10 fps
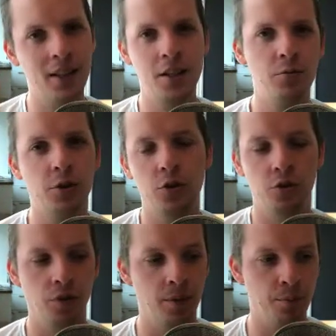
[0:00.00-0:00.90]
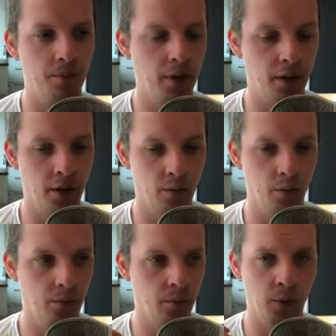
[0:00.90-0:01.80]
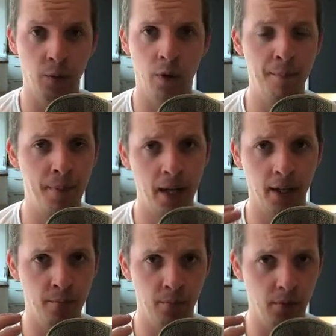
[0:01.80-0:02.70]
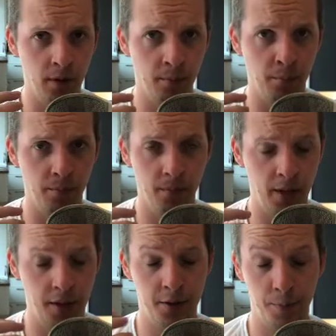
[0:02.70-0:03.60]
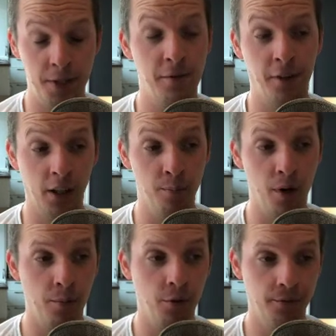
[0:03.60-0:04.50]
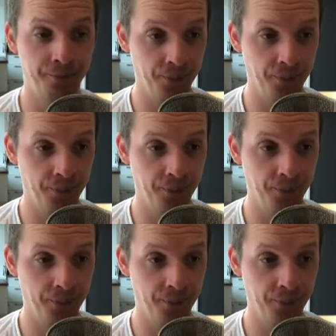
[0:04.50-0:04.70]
This is what you do in with Webpack and specifically Bubble,